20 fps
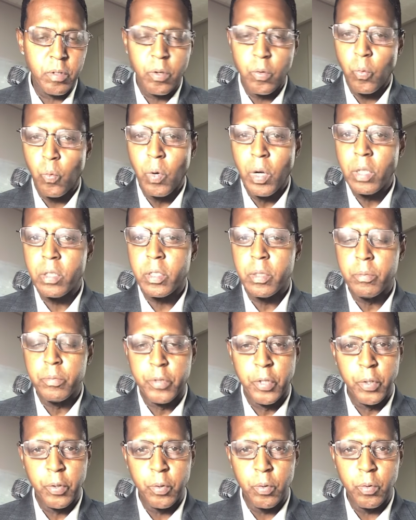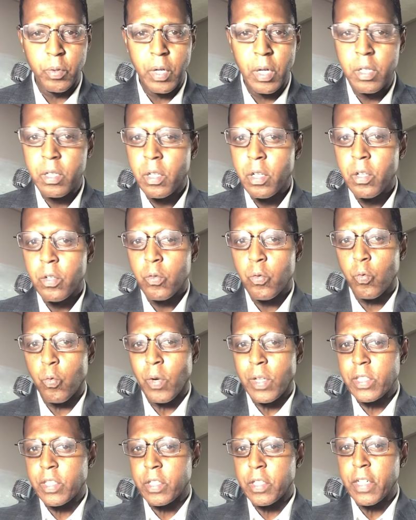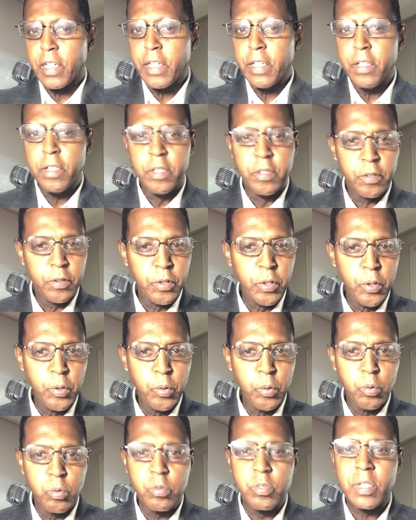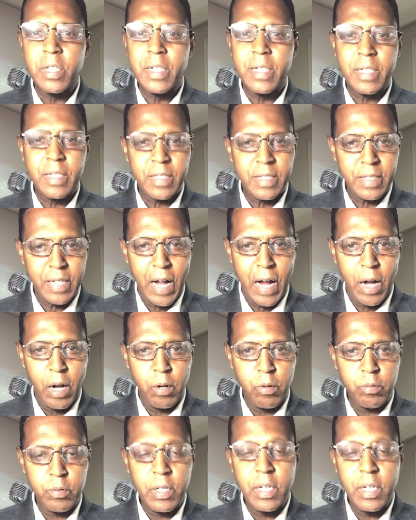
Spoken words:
Welcome to Wrestling News Now.